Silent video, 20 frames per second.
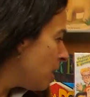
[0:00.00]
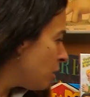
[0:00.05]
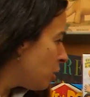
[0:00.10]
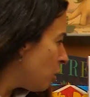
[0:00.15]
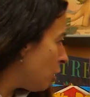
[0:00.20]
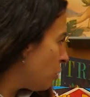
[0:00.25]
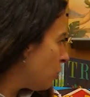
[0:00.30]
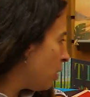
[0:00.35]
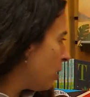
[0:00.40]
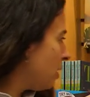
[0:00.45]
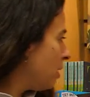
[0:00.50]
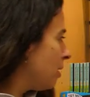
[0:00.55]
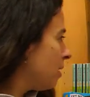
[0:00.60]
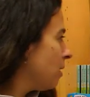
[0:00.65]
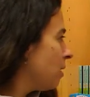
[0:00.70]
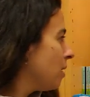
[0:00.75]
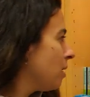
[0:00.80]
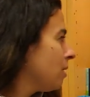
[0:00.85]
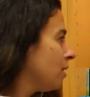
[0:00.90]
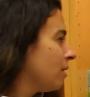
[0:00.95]
Children,
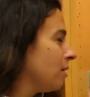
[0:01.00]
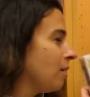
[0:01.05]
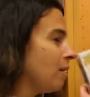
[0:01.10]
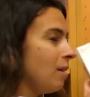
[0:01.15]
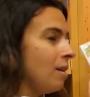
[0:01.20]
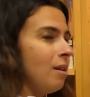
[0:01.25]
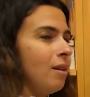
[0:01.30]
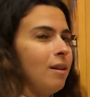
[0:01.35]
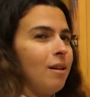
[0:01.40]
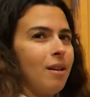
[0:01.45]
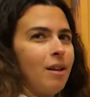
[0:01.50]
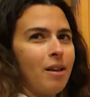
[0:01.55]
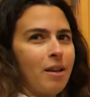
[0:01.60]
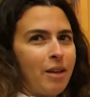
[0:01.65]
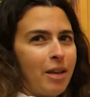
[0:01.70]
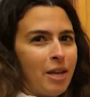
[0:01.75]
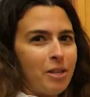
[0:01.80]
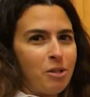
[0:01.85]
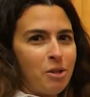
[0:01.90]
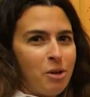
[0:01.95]

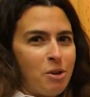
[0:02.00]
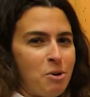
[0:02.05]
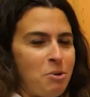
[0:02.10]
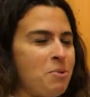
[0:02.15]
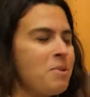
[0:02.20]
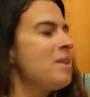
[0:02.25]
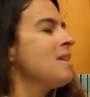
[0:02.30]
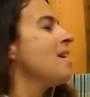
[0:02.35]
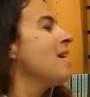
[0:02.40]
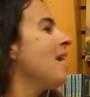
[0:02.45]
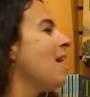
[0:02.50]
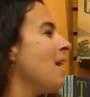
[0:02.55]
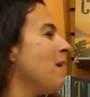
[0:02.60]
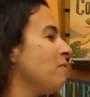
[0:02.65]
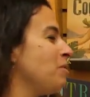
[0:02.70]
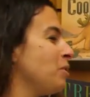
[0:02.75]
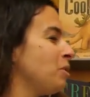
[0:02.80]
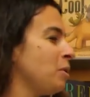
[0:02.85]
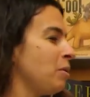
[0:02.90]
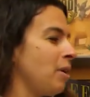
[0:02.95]
guess who?
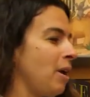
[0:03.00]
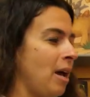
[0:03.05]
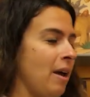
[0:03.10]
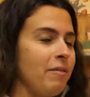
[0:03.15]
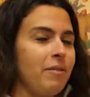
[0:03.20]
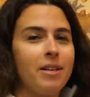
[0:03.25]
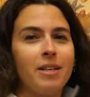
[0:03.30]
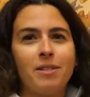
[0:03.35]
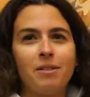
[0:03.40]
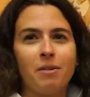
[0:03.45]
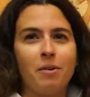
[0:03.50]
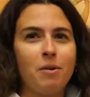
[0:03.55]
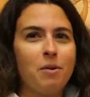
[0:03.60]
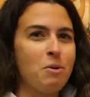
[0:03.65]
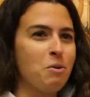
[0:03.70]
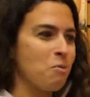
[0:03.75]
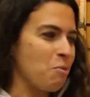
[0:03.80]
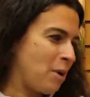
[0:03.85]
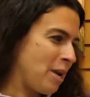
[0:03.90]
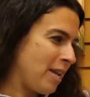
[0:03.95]
If you don't have it, it's a
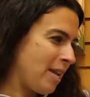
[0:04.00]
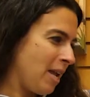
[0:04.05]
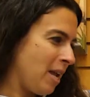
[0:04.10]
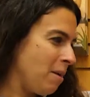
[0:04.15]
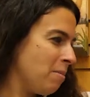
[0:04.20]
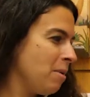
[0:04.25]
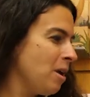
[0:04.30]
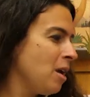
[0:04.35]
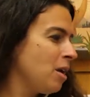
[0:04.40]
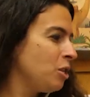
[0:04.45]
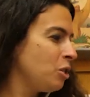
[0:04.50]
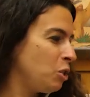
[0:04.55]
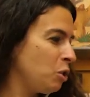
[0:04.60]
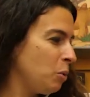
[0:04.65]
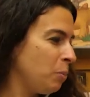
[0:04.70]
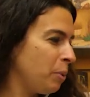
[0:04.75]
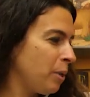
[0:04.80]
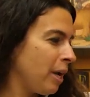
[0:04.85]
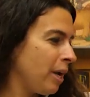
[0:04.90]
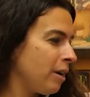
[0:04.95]
great game.
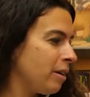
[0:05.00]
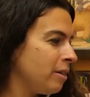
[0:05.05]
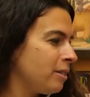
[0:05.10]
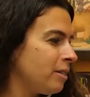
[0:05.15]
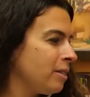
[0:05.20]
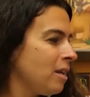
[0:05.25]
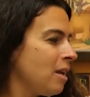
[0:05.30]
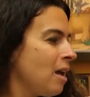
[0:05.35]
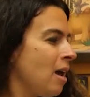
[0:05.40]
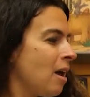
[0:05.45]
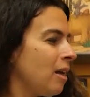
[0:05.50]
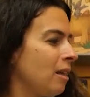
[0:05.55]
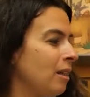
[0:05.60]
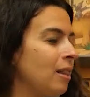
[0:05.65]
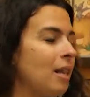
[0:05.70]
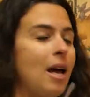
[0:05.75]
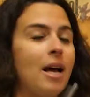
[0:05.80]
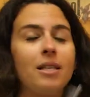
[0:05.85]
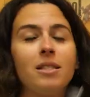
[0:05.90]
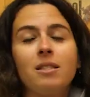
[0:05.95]
2 players,
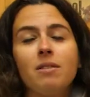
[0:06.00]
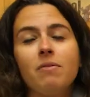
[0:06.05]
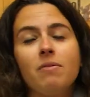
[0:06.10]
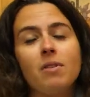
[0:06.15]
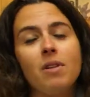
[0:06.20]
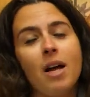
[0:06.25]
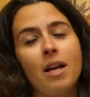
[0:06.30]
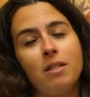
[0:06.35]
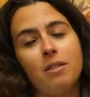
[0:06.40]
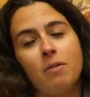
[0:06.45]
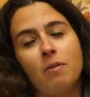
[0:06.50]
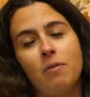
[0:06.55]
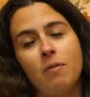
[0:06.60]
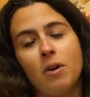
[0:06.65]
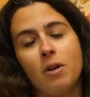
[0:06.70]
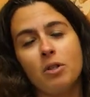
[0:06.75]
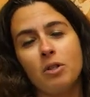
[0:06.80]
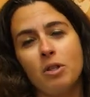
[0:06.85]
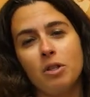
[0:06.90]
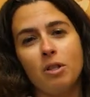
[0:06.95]
lots of
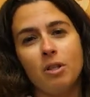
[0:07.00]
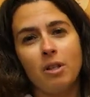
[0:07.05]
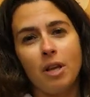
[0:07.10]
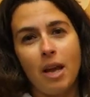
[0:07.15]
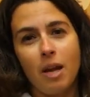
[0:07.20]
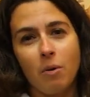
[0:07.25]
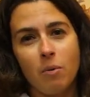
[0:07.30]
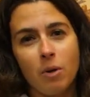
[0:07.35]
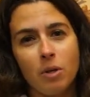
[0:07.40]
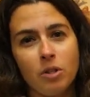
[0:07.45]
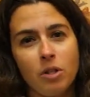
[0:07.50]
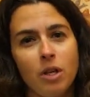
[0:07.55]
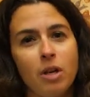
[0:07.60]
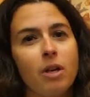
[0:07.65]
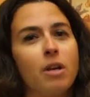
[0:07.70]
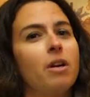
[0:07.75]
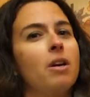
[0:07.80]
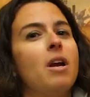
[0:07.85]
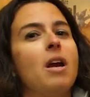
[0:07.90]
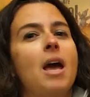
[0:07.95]
functional language
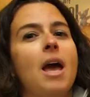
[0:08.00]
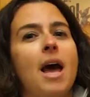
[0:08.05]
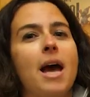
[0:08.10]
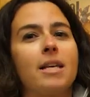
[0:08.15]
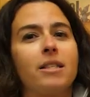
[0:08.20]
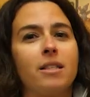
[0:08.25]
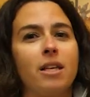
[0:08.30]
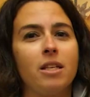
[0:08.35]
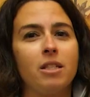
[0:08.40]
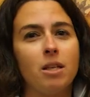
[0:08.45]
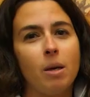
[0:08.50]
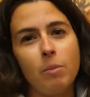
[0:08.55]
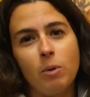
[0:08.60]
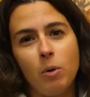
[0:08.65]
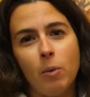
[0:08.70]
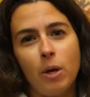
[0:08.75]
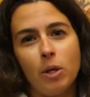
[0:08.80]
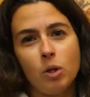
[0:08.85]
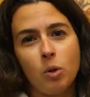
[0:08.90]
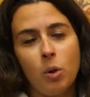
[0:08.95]
here, asking
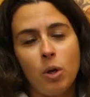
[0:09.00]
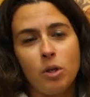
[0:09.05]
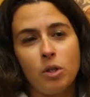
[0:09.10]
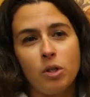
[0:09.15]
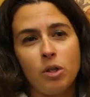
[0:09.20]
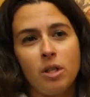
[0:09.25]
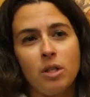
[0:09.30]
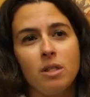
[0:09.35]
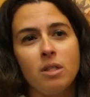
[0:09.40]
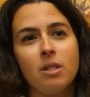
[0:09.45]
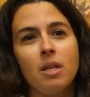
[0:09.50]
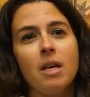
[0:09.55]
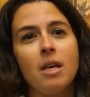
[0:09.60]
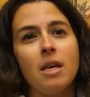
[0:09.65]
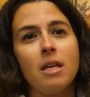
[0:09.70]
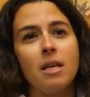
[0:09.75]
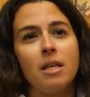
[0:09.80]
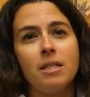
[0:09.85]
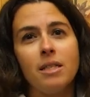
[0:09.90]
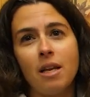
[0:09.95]
WH questions
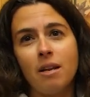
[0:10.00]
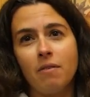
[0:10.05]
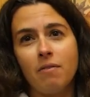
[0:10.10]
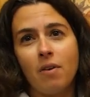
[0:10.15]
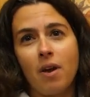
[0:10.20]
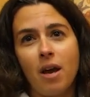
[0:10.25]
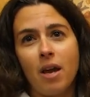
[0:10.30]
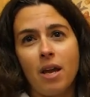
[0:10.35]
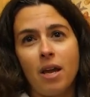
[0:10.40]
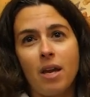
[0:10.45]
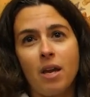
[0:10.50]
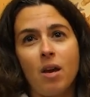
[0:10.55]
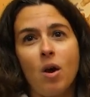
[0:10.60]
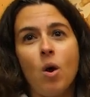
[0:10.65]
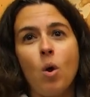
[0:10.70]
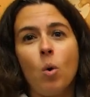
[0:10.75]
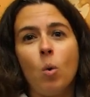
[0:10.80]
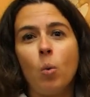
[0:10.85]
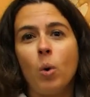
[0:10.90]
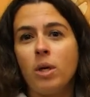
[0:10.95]
and identifying
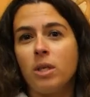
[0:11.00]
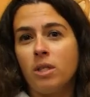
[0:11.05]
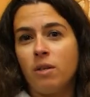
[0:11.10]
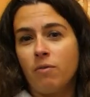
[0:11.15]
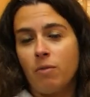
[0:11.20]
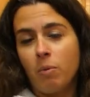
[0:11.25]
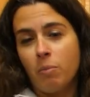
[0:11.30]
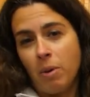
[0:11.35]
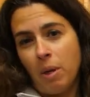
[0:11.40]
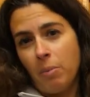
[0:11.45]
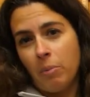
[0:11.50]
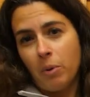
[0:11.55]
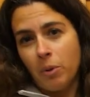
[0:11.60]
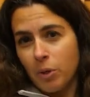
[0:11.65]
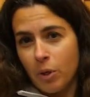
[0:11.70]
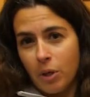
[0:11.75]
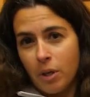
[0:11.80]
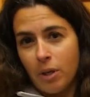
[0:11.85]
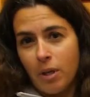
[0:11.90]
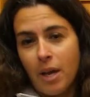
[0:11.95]
what different people
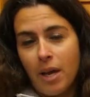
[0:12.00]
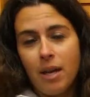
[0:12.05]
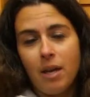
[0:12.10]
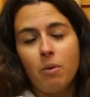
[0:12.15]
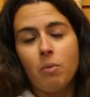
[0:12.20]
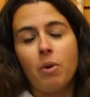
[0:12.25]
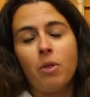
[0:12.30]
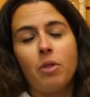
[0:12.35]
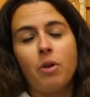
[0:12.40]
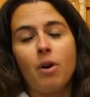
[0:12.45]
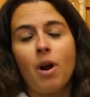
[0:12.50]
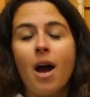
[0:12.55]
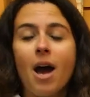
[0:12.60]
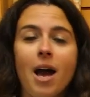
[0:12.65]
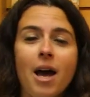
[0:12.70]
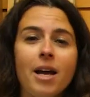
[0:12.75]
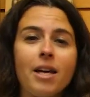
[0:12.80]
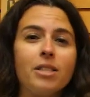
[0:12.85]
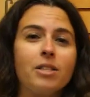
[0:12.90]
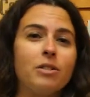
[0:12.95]
look like with their
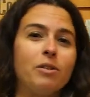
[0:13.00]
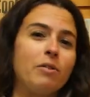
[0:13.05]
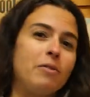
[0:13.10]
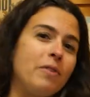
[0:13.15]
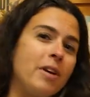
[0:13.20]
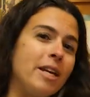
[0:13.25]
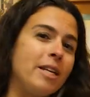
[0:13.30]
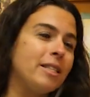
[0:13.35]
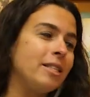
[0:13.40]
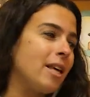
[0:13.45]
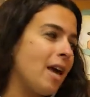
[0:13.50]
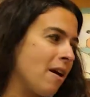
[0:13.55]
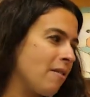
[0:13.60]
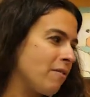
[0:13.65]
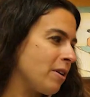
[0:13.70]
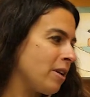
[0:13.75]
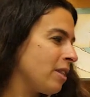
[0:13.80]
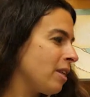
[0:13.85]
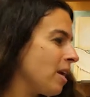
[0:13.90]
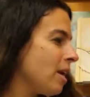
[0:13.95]
eyes, their face,
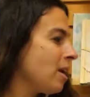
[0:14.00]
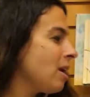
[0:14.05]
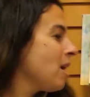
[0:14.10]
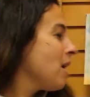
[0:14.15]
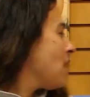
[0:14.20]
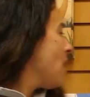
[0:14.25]
everything.